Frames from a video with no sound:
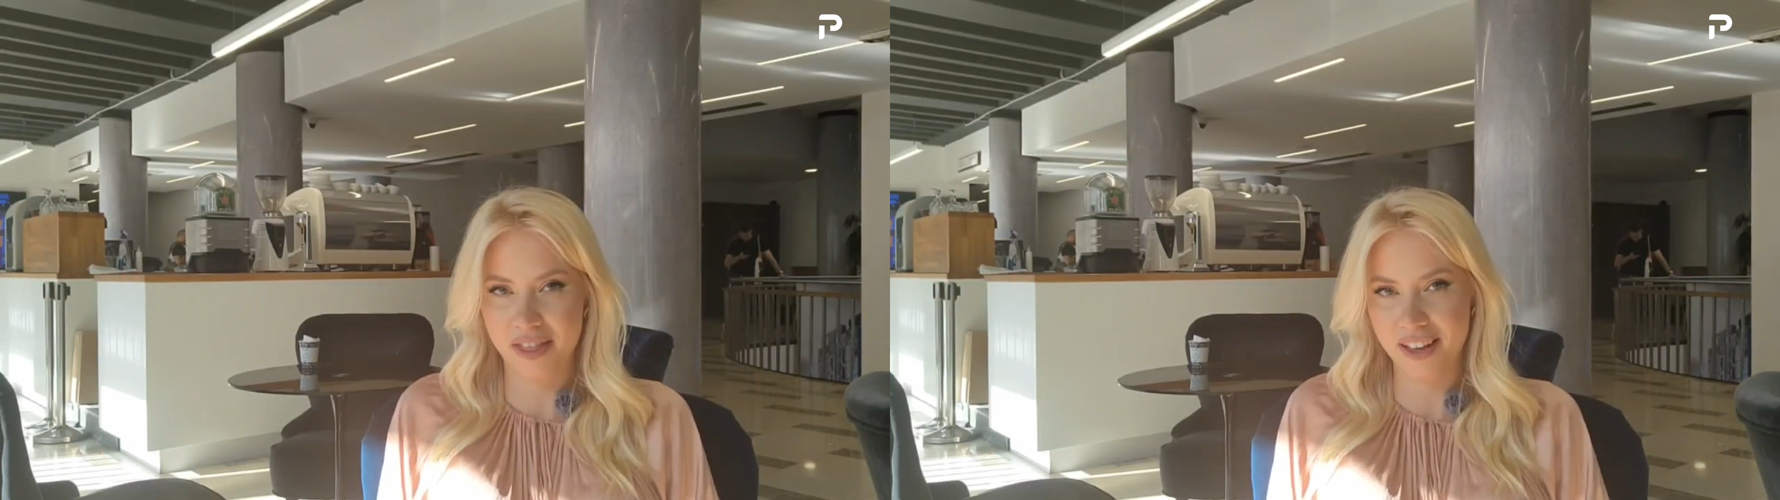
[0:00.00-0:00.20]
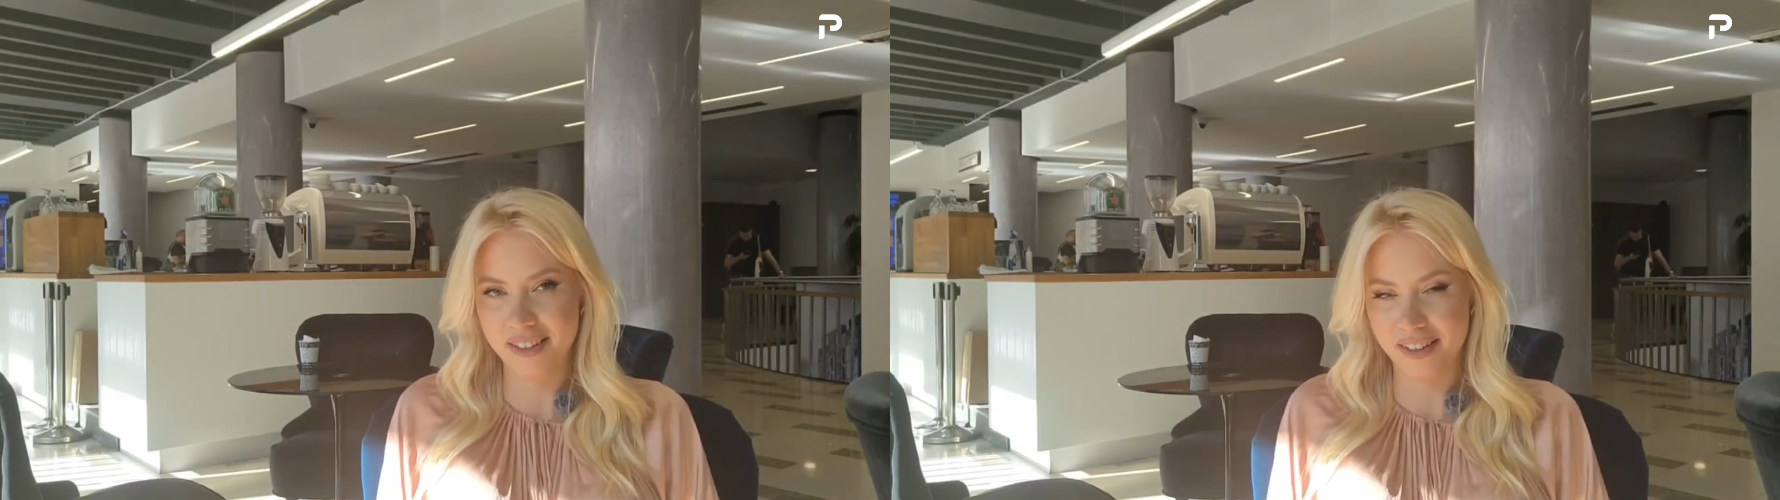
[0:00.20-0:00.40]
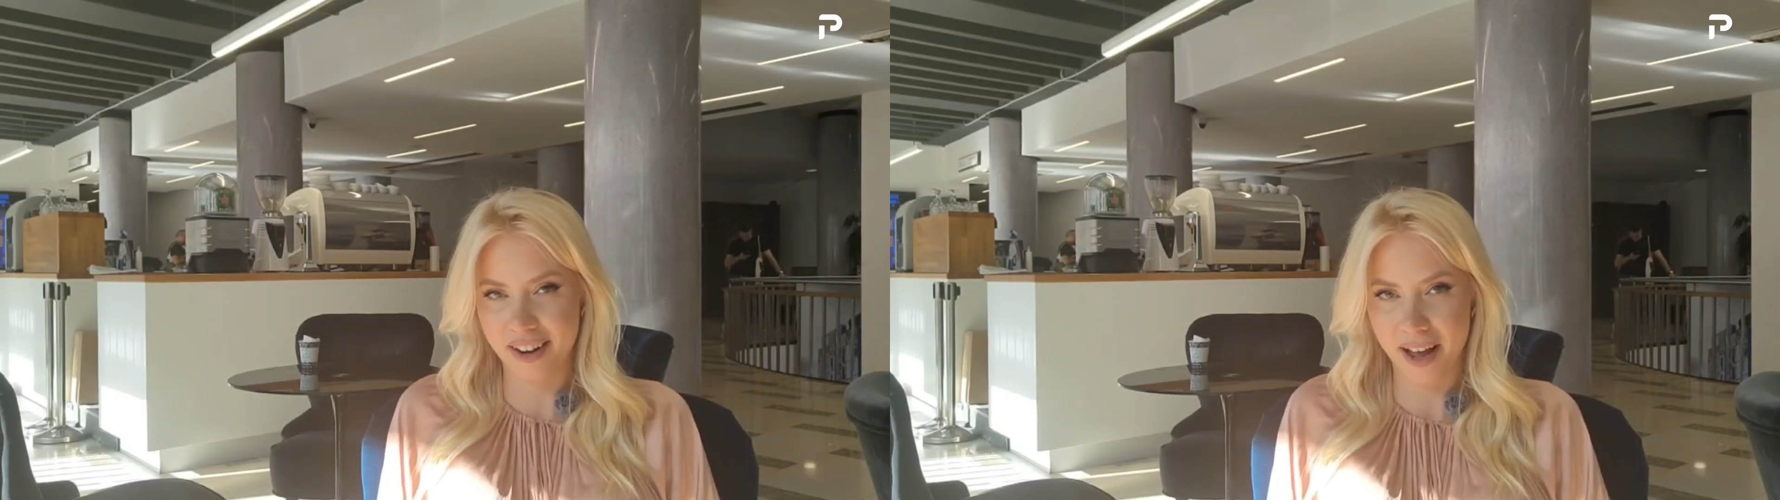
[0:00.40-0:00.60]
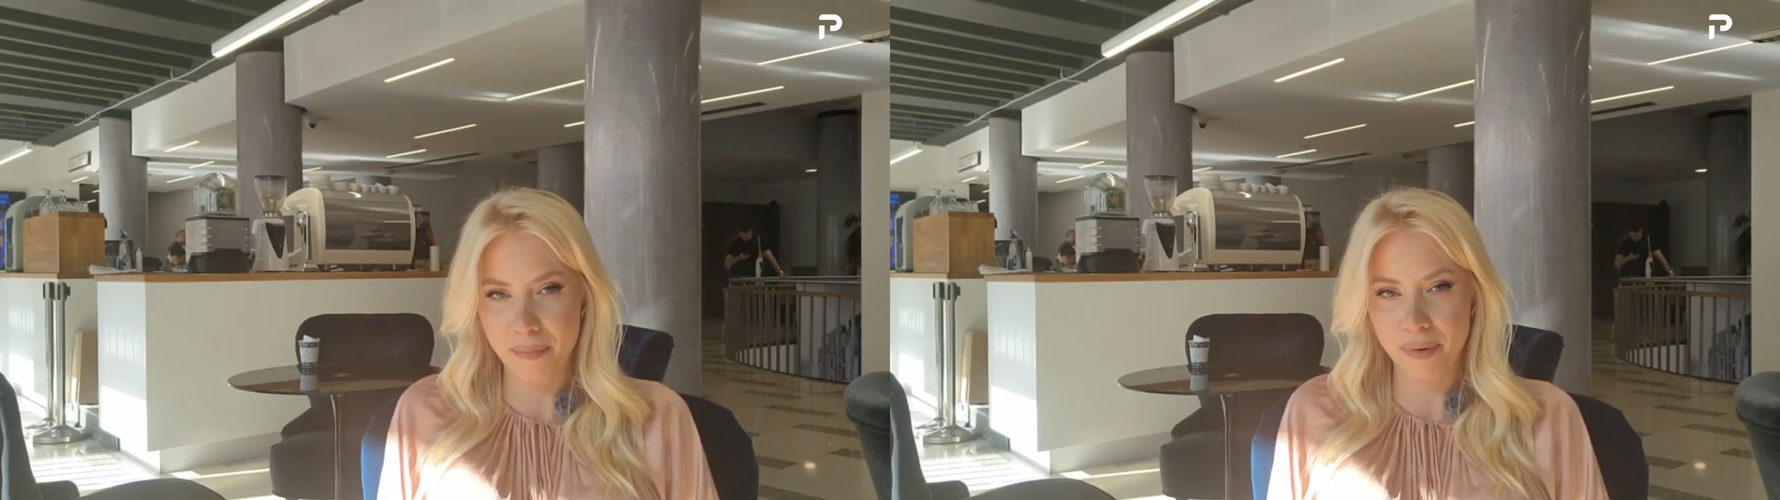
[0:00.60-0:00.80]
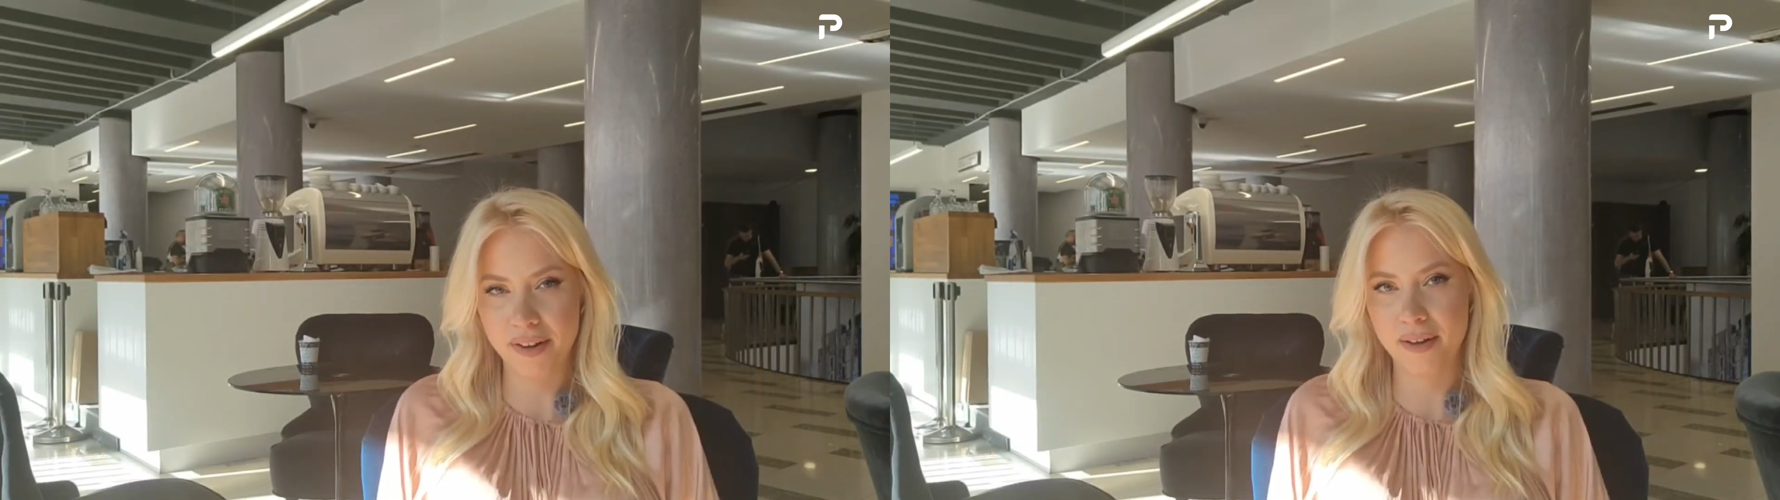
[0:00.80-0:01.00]
things that are
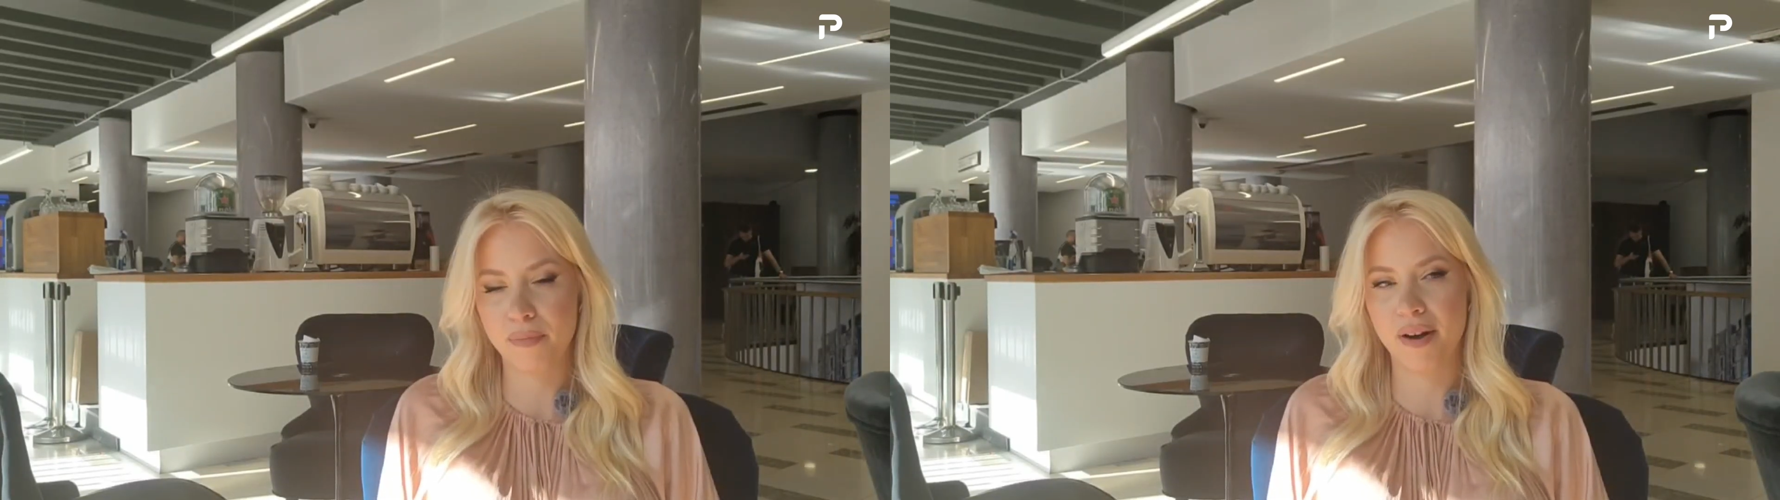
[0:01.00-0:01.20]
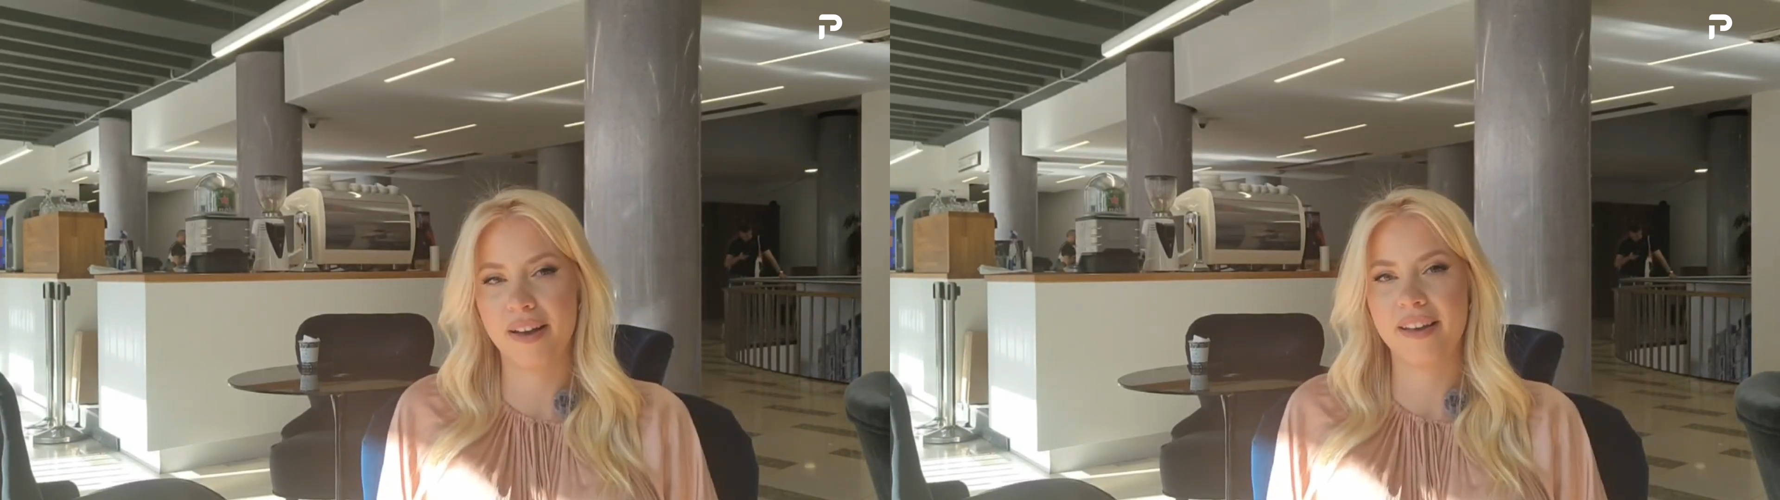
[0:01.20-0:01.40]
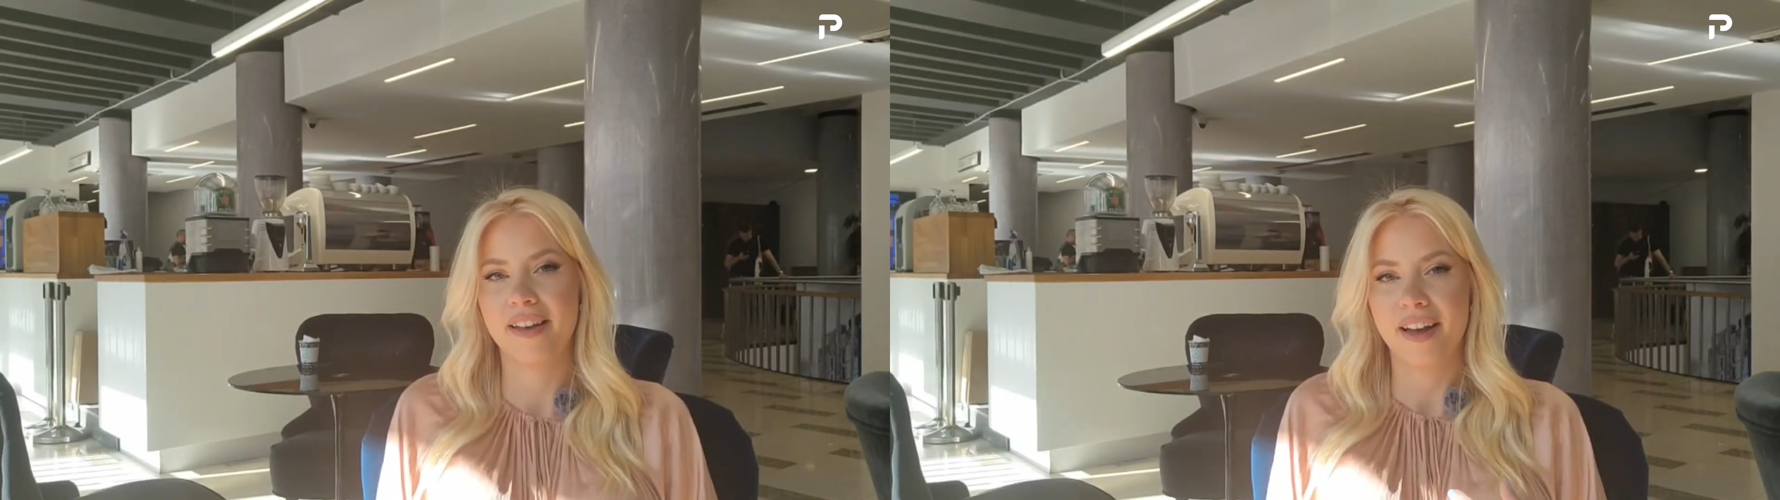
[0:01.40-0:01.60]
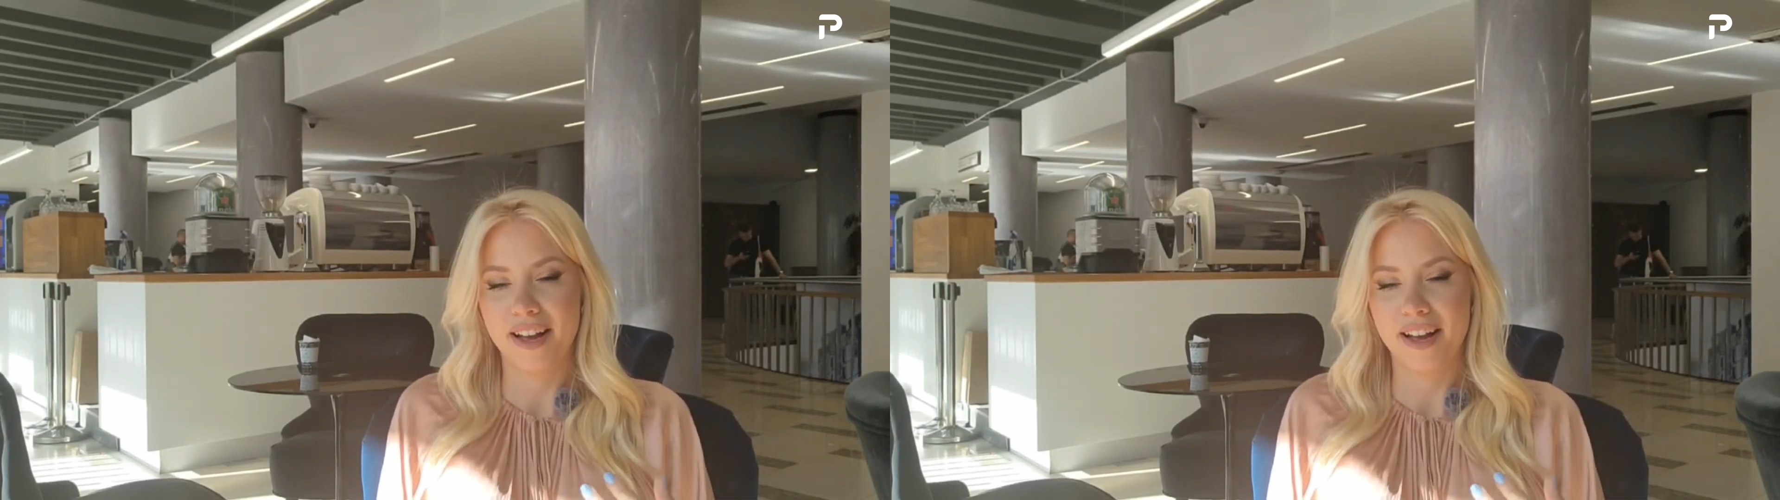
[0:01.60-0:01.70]
happening by